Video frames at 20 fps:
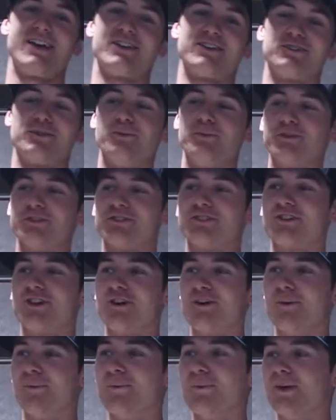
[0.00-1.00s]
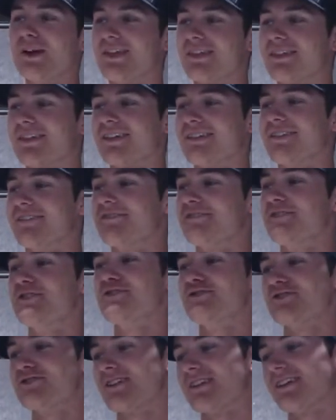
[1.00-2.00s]
So we'll start with the
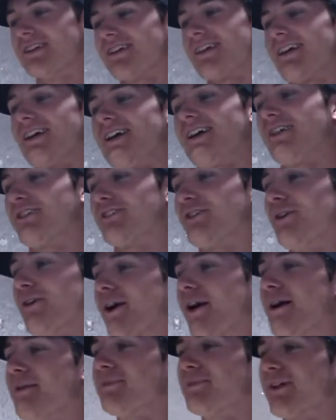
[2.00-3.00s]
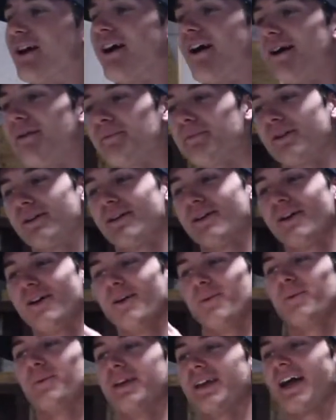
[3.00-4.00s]
Fuzion. So up top
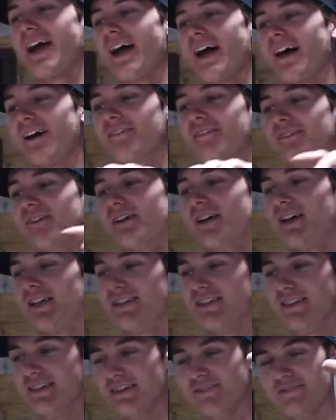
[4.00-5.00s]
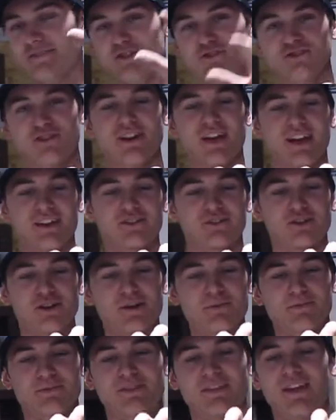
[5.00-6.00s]
we have the Fuzion hex grips.